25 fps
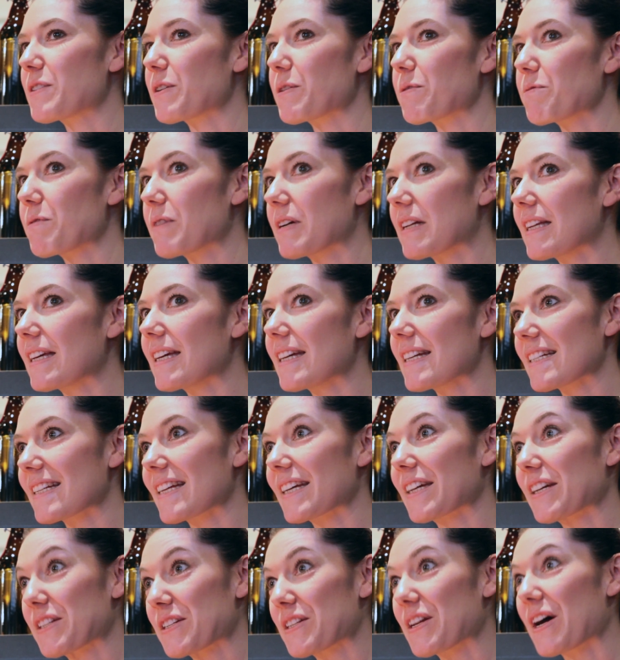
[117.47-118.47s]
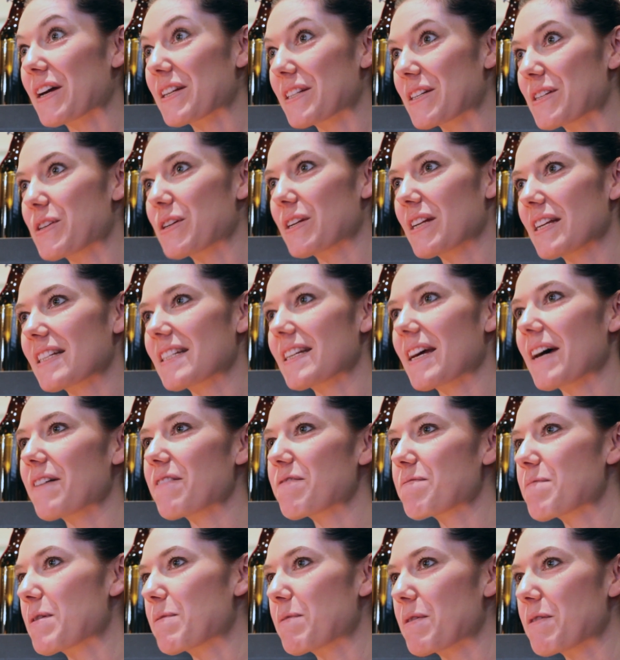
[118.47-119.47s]
So it really is like a sausage in
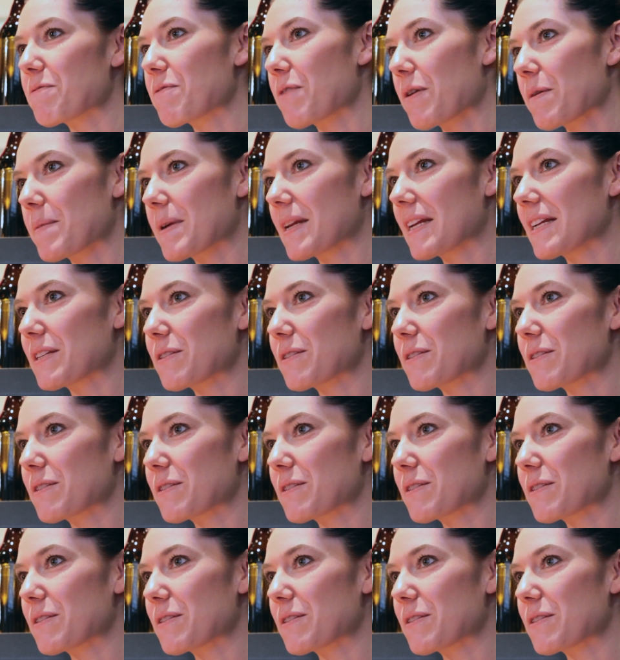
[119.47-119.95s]
itself, but we form it